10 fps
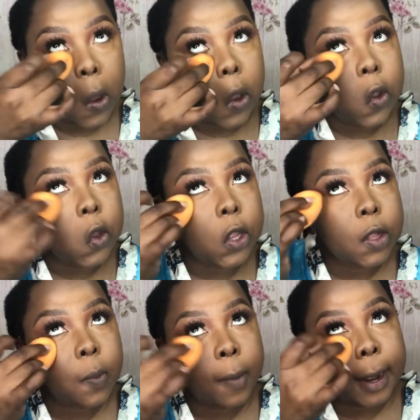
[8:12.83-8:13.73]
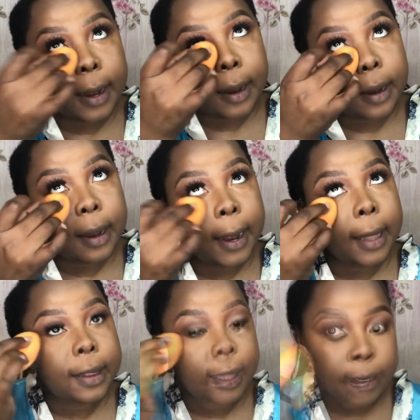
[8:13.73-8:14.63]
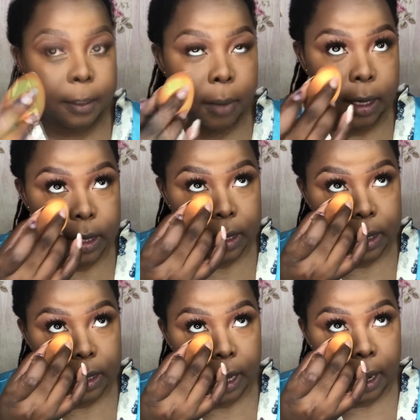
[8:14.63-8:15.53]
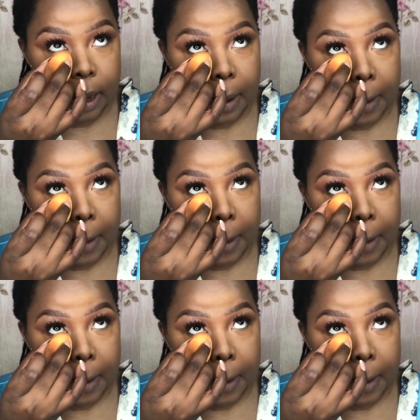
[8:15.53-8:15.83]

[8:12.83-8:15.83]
you just blend it like that much and